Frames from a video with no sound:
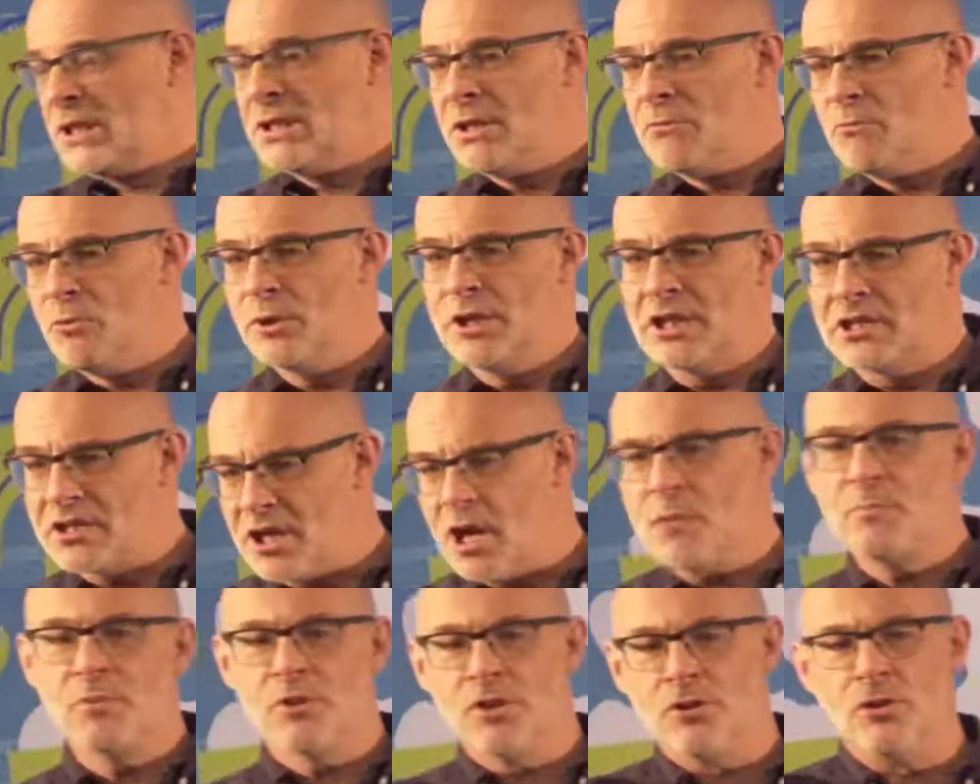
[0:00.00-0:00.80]
where the
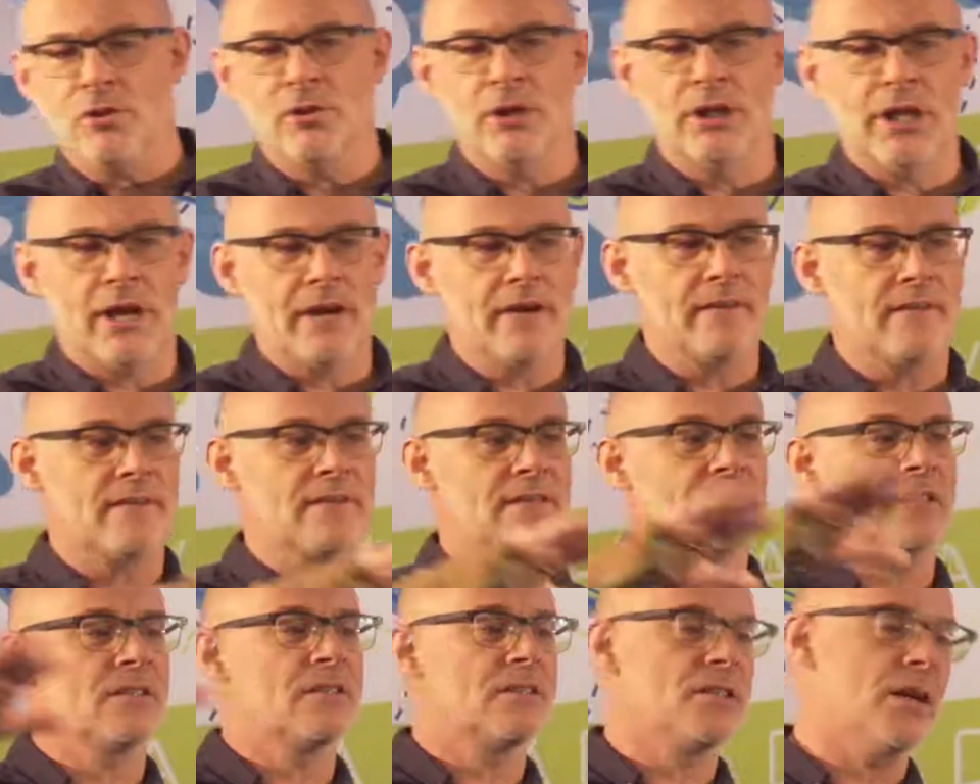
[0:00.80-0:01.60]
topsoil,
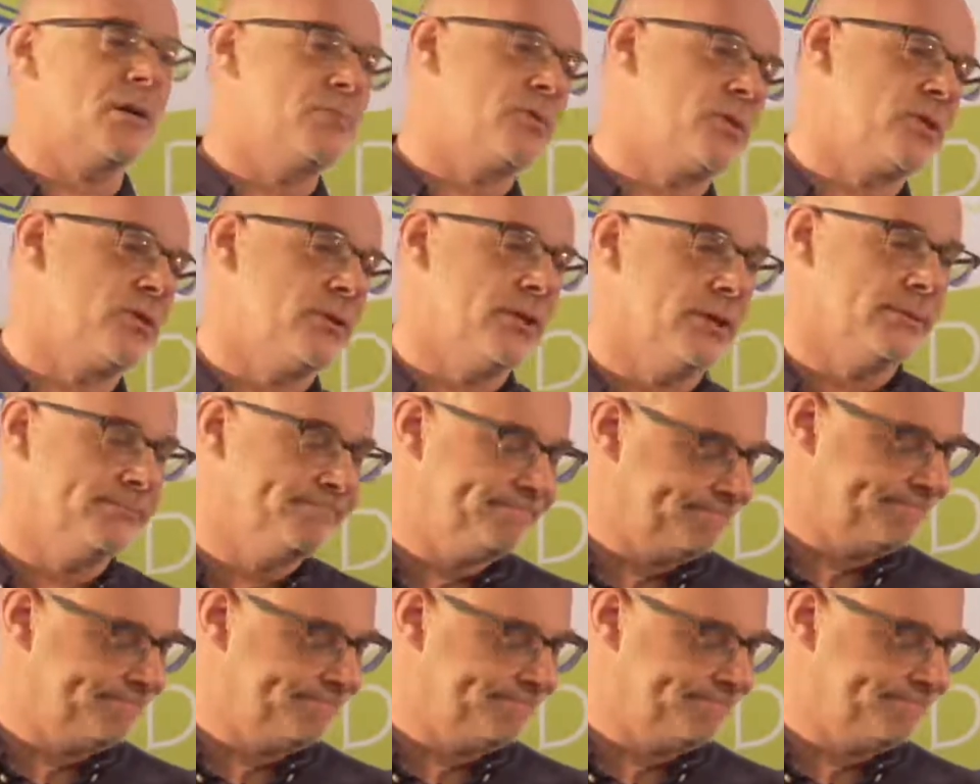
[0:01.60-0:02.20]
Earth's topsoil,